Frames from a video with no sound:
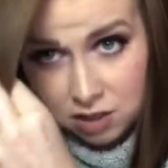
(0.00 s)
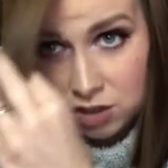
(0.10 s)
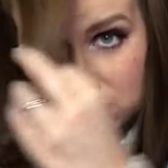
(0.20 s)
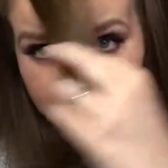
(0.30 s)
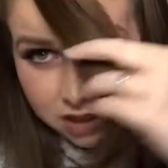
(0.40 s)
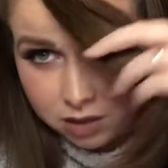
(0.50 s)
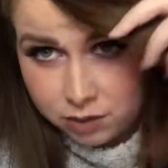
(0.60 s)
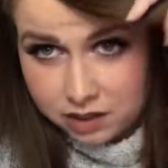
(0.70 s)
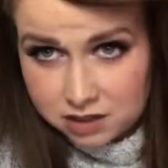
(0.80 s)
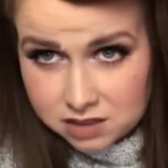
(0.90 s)
you just take the
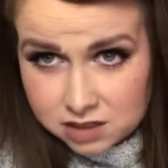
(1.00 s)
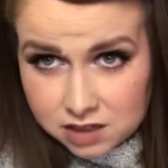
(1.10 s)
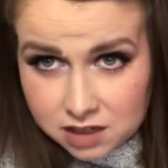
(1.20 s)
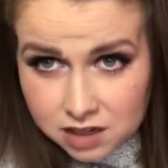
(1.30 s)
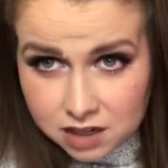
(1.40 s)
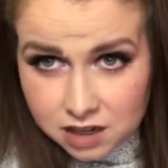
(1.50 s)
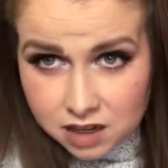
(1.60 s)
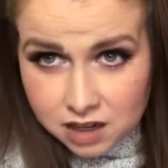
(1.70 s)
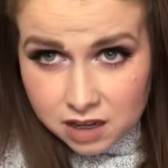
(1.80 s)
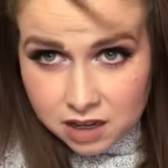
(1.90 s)
rest
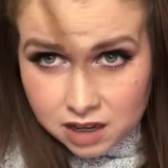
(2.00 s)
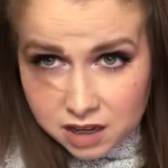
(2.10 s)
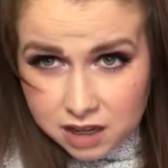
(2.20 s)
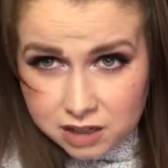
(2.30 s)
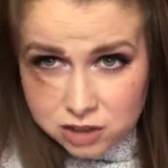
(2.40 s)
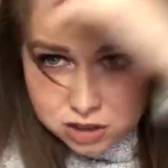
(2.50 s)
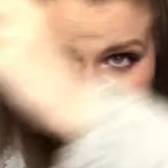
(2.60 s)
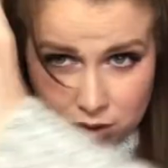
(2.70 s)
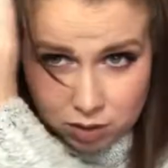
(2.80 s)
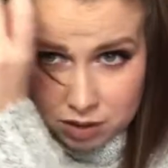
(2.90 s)
and just
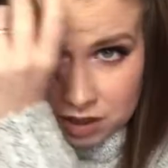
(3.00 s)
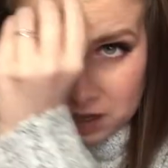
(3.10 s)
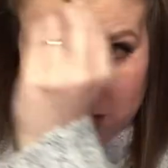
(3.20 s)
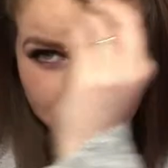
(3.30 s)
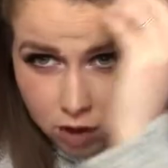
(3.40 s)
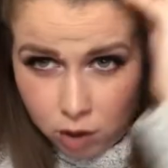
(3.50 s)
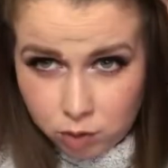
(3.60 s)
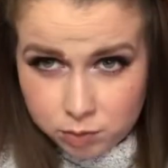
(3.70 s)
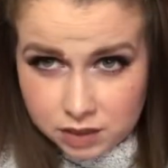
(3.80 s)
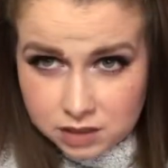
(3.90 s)
slowly kind of
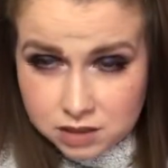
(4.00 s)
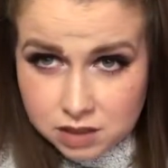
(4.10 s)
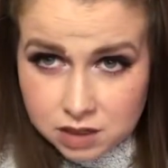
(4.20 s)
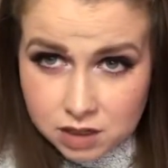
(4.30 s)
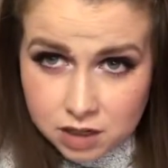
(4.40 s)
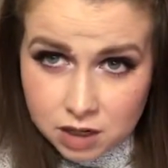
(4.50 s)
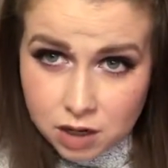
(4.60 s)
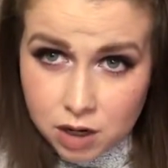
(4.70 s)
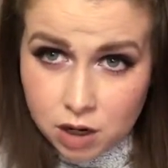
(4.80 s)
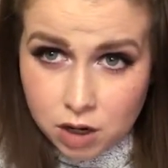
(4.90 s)
comb it
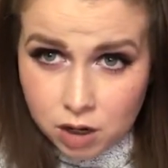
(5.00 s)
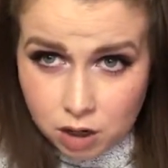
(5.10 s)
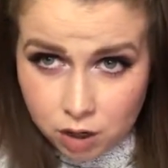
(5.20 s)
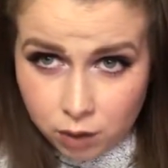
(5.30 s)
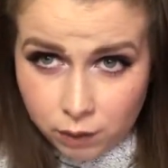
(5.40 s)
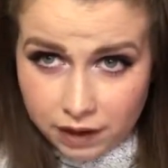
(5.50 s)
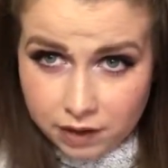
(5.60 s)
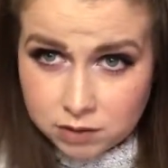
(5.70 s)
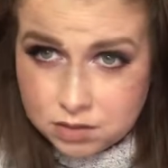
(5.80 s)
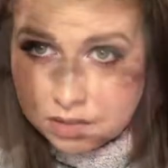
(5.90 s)

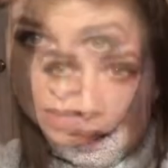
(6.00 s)
around.